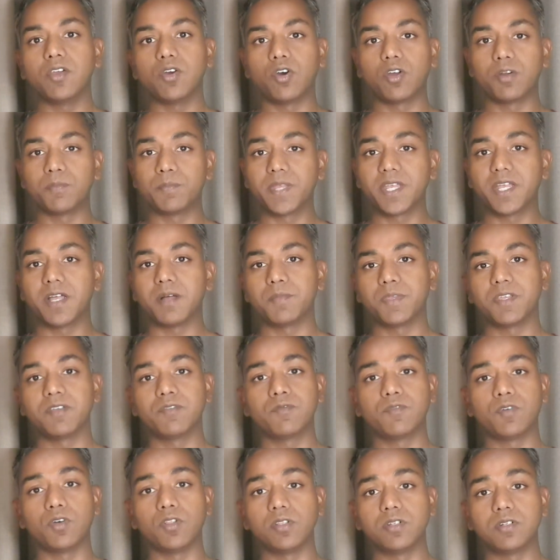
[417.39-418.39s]
or becoming
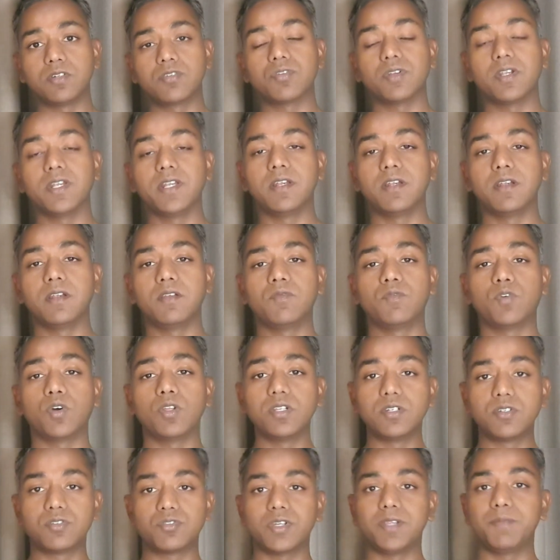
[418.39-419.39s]

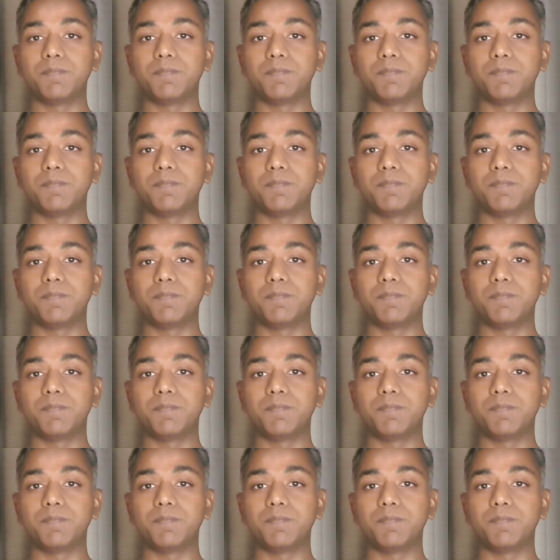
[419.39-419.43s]
voluntary